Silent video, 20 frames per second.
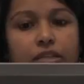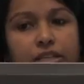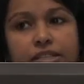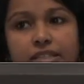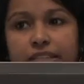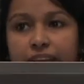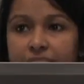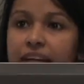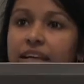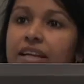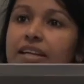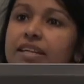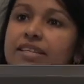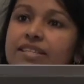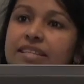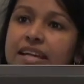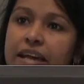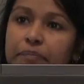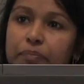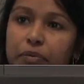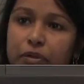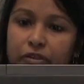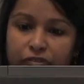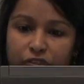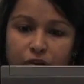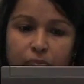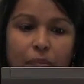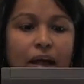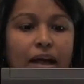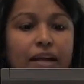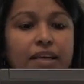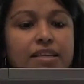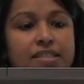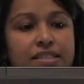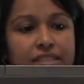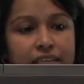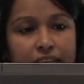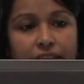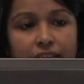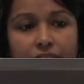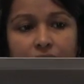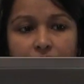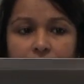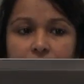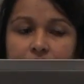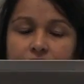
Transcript: The second example for Pakistan